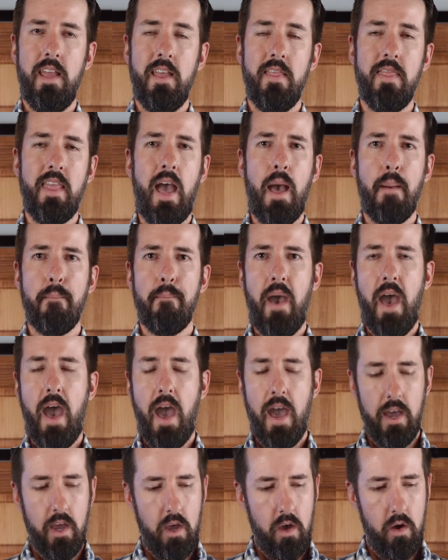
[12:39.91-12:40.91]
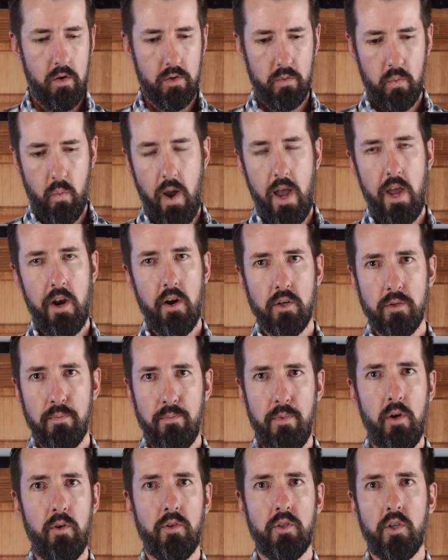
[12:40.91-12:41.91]
In that bag goes waders,
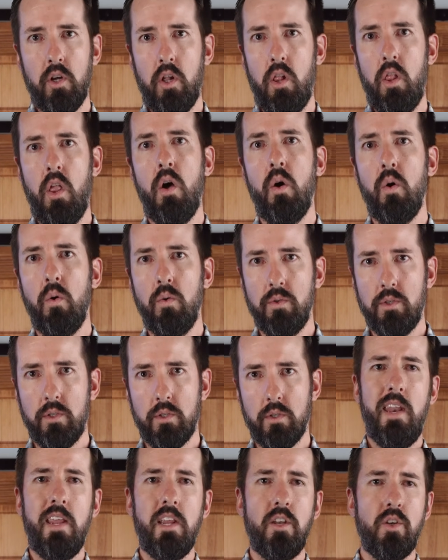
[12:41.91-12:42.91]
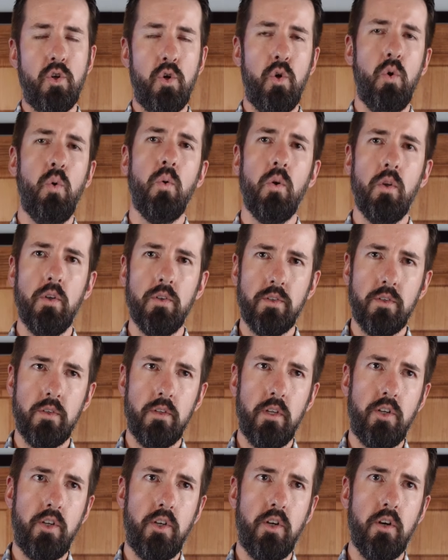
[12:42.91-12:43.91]
boots, clothes, any tools
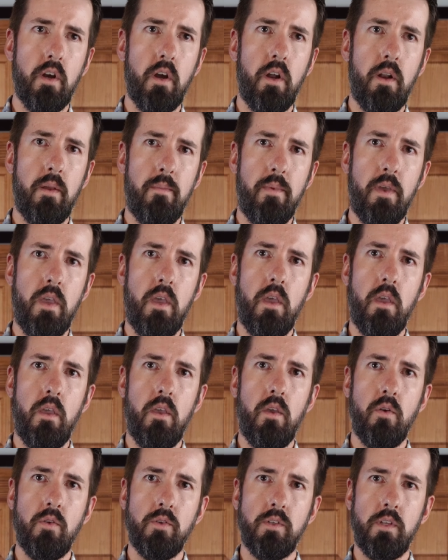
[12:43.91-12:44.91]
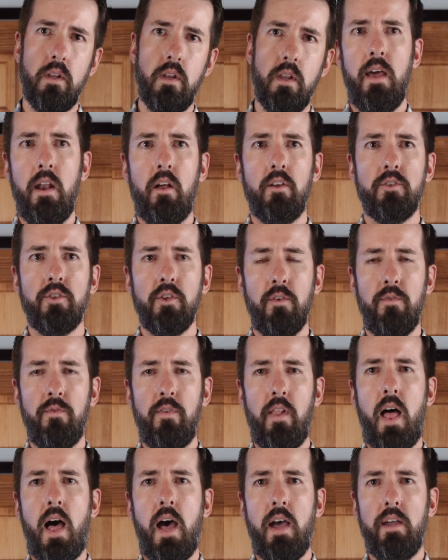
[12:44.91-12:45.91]
that you're gonna be using, and also
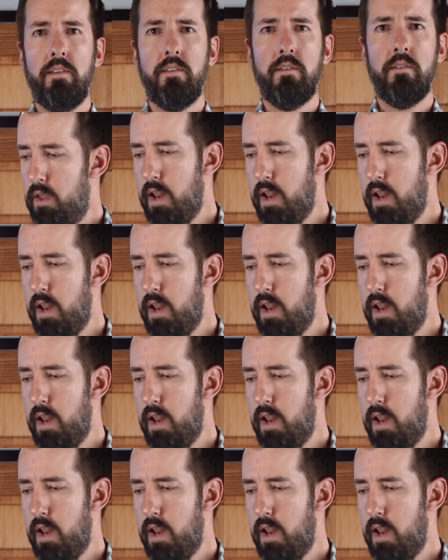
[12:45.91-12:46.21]
flies.